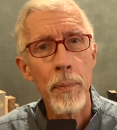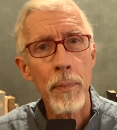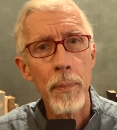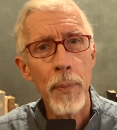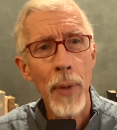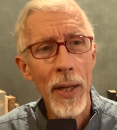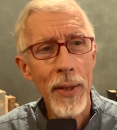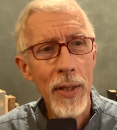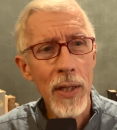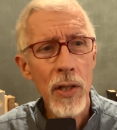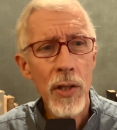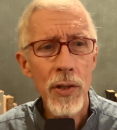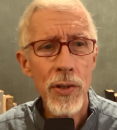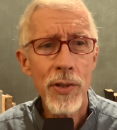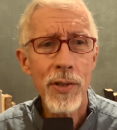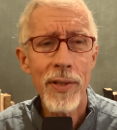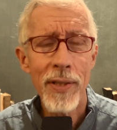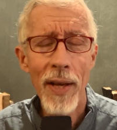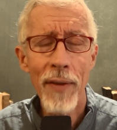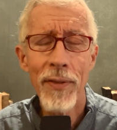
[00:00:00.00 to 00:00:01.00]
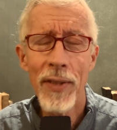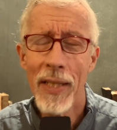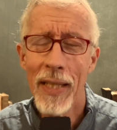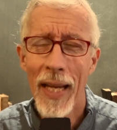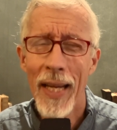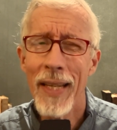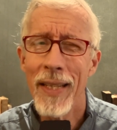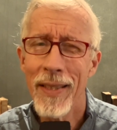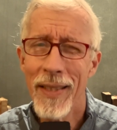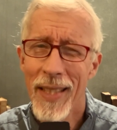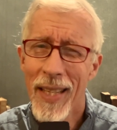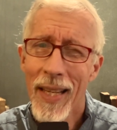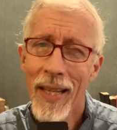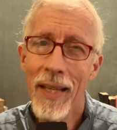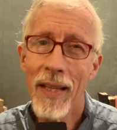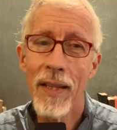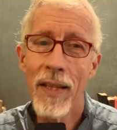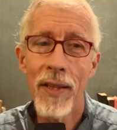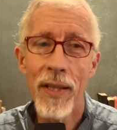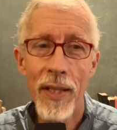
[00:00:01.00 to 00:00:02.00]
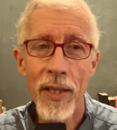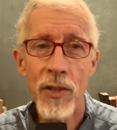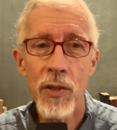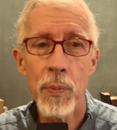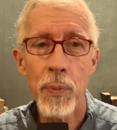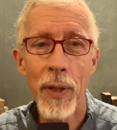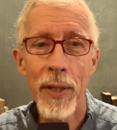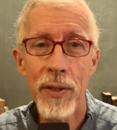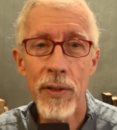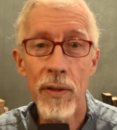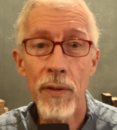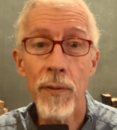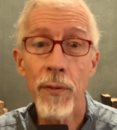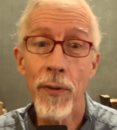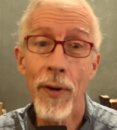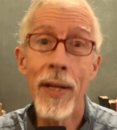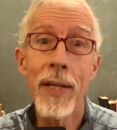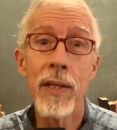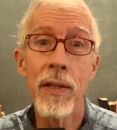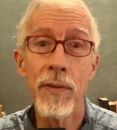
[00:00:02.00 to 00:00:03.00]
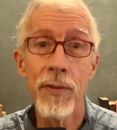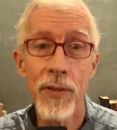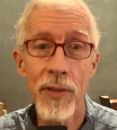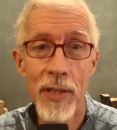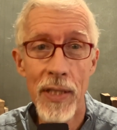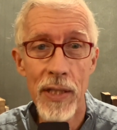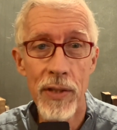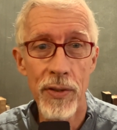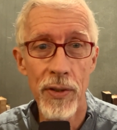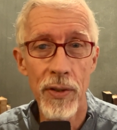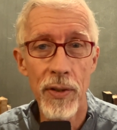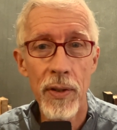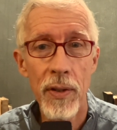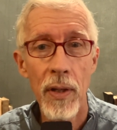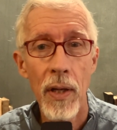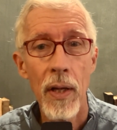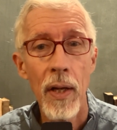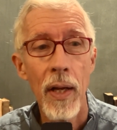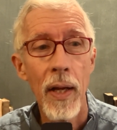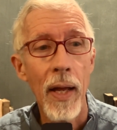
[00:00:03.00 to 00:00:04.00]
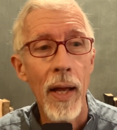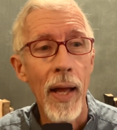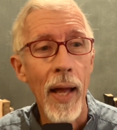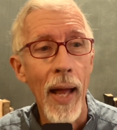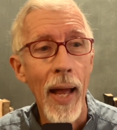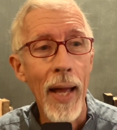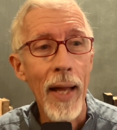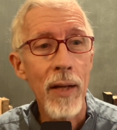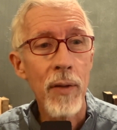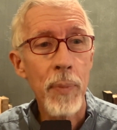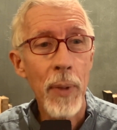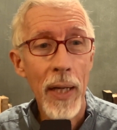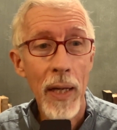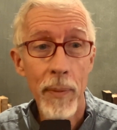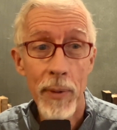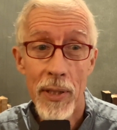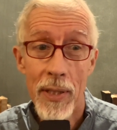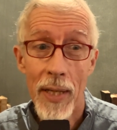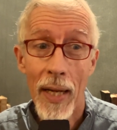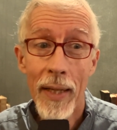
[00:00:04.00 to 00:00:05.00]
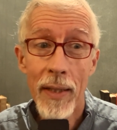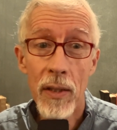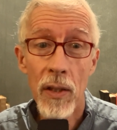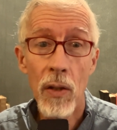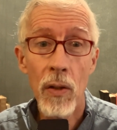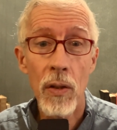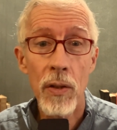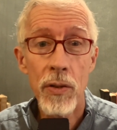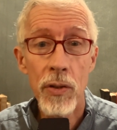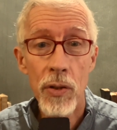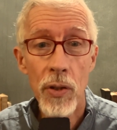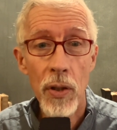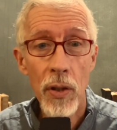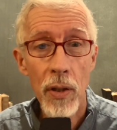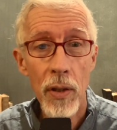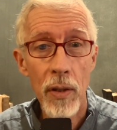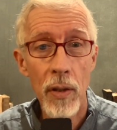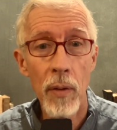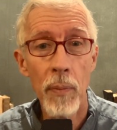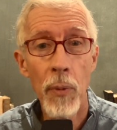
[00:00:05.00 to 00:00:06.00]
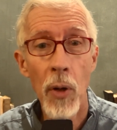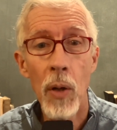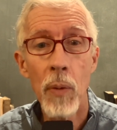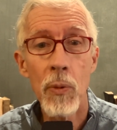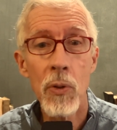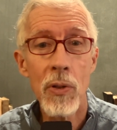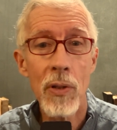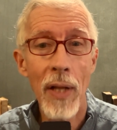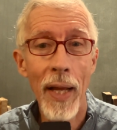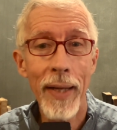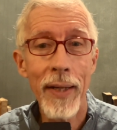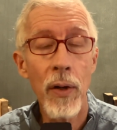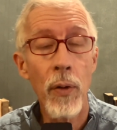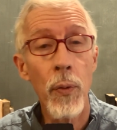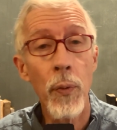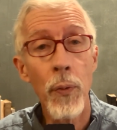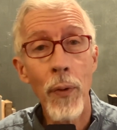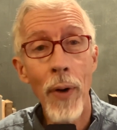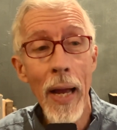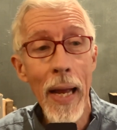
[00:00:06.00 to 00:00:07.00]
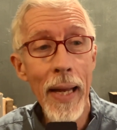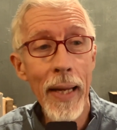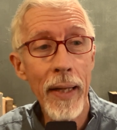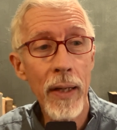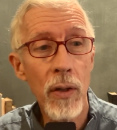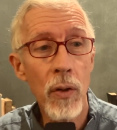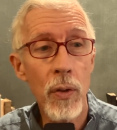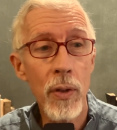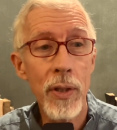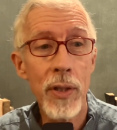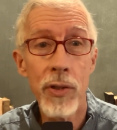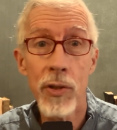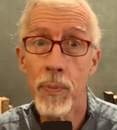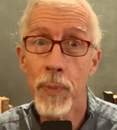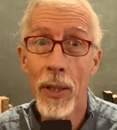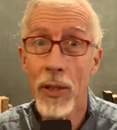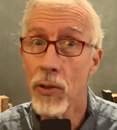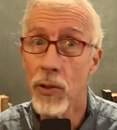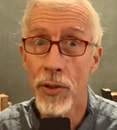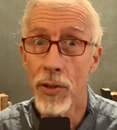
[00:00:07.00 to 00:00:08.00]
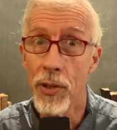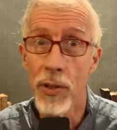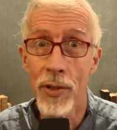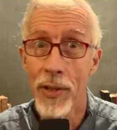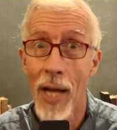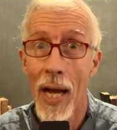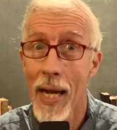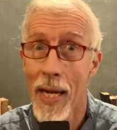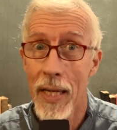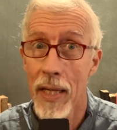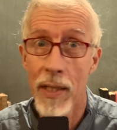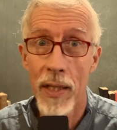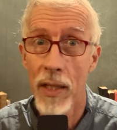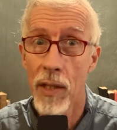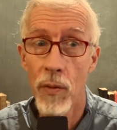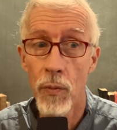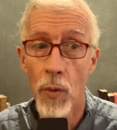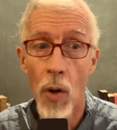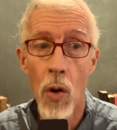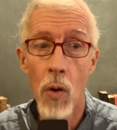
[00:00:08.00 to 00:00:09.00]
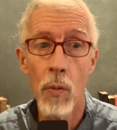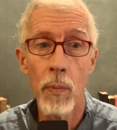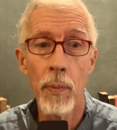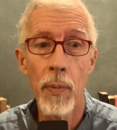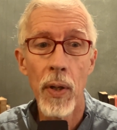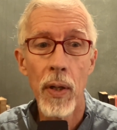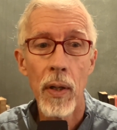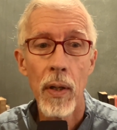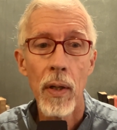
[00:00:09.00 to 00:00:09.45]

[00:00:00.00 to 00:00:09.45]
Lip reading: By the year 70 AD, the expression friend of Caesar had become a technical term, almost like a rank or a special society in Rome.